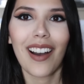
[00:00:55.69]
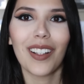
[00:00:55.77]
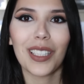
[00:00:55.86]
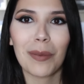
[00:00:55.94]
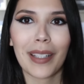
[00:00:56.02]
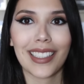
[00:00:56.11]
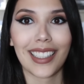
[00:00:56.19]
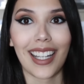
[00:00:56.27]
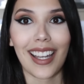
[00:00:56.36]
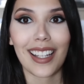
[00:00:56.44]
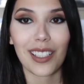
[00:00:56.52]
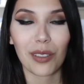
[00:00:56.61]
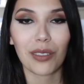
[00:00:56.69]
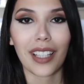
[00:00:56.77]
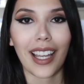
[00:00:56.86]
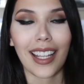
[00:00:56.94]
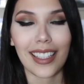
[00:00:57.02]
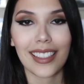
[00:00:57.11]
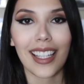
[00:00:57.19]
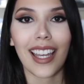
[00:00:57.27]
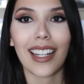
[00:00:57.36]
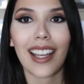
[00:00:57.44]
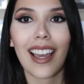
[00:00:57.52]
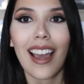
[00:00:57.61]
Only because like I had
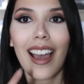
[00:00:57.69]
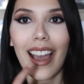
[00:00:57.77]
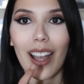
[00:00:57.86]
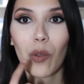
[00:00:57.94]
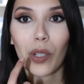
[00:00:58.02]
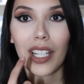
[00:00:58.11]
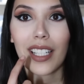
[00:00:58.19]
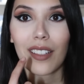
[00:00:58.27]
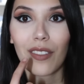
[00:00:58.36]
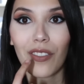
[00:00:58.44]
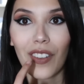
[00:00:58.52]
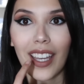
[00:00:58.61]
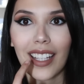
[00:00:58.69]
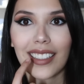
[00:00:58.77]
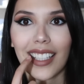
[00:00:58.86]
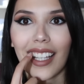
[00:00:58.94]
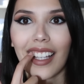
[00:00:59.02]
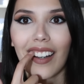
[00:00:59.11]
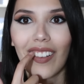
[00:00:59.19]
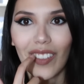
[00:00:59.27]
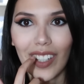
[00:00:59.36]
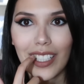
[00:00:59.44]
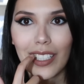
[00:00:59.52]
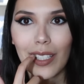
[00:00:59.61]
said I wanted to fix like
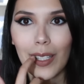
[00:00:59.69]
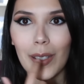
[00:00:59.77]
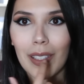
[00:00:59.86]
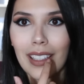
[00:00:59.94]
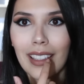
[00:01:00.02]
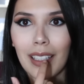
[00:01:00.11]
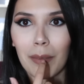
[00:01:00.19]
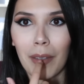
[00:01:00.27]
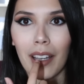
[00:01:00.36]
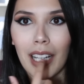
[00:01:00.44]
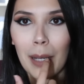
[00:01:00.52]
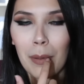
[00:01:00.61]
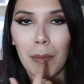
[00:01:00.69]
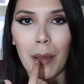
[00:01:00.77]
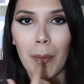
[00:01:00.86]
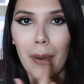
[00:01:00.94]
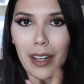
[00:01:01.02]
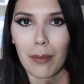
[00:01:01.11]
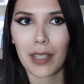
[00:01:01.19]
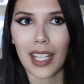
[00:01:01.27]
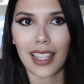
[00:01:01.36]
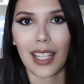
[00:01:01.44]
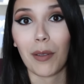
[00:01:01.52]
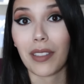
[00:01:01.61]
one tooth and then a couple of my bottom
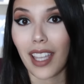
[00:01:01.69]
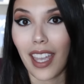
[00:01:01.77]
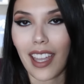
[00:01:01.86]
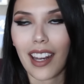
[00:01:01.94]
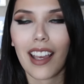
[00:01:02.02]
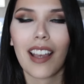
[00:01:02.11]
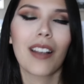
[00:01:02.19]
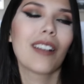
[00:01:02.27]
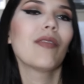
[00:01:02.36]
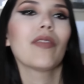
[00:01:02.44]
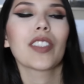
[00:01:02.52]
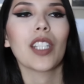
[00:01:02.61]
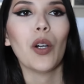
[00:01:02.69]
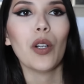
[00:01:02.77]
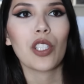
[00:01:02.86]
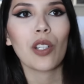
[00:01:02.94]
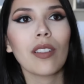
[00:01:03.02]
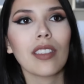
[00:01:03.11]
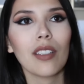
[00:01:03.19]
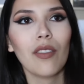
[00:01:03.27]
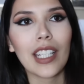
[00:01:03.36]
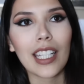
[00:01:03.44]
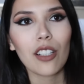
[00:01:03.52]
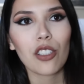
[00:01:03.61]
teeth, and that was it. So the
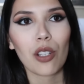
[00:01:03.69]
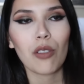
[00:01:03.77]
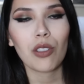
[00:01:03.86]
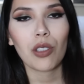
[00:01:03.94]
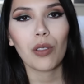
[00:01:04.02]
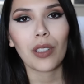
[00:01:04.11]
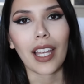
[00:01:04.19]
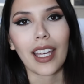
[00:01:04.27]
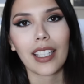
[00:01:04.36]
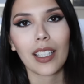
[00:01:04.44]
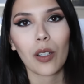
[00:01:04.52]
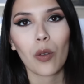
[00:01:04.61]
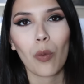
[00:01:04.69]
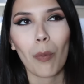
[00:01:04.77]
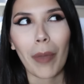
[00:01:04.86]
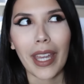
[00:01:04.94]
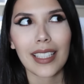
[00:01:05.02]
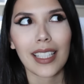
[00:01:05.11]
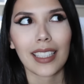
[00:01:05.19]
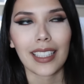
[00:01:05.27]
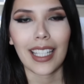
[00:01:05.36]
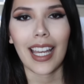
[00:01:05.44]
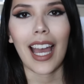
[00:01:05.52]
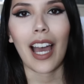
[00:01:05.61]
video shows you like
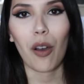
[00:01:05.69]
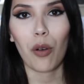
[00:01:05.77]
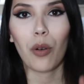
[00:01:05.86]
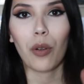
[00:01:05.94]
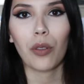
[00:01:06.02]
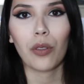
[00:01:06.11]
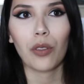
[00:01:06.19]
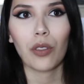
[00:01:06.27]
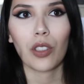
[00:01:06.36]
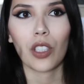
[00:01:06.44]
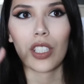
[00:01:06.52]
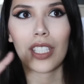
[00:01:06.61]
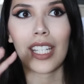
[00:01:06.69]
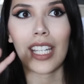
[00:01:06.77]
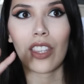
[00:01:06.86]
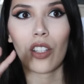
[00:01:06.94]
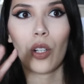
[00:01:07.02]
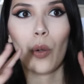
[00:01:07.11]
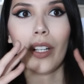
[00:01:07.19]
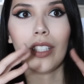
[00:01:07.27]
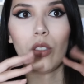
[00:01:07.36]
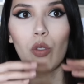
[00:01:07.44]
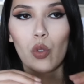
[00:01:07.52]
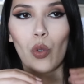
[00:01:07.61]
basically how your teeth are going
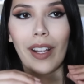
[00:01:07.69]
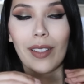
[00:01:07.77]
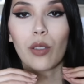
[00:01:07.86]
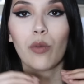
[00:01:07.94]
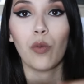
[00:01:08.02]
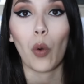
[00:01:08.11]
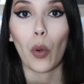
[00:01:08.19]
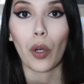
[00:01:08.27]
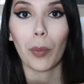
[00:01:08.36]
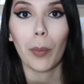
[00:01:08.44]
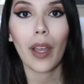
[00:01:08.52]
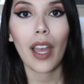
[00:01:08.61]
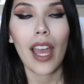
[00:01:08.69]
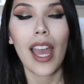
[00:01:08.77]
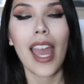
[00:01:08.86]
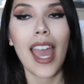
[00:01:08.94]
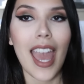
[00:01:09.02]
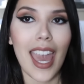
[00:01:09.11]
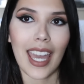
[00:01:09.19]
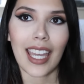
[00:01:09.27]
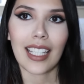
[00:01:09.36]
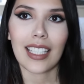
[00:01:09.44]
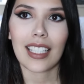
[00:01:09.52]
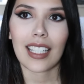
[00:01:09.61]
to transform,
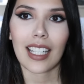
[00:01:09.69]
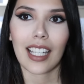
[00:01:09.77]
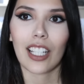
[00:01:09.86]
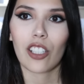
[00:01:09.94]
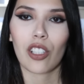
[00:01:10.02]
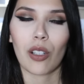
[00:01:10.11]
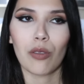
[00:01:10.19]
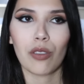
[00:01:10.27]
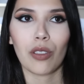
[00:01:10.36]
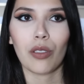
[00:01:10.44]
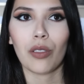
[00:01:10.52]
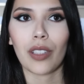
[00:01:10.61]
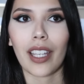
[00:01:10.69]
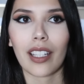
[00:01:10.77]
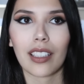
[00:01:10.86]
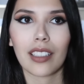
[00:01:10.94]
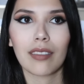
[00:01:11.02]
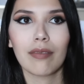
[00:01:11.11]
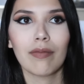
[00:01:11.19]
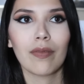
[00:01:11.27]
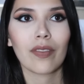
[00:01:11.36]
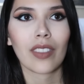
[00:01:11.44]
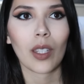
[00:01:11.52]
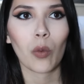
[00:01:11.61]
and it shows you like
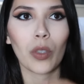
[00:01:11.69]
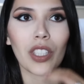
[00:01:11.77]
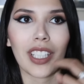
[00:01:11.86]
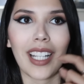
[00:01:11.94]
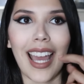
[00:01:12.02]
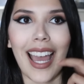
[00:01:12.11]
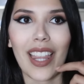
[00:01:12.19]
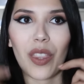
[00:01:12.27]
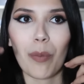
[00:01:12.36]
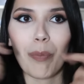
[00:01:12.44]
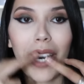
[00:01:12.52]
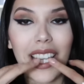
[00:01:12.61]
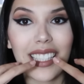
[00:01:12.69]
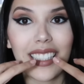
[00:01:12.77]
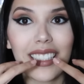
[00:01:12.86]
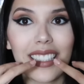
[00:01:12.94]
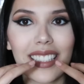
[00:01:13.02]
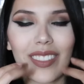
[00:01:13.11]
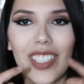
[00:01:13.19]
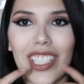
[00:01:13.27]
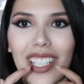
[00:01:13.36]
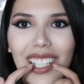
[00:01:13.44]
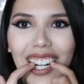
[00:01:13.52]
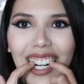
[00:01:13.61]
when they're going to add the buttons,
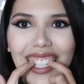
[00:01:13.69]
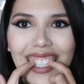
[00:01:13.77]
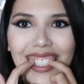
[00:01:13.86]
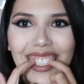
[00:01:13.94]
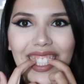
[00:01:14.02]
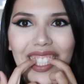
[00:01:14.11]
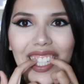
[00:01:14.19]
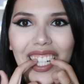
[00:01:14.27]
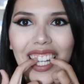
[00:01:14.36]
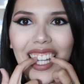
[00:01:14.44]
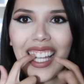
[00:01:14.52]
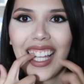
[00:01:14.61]
which are these little,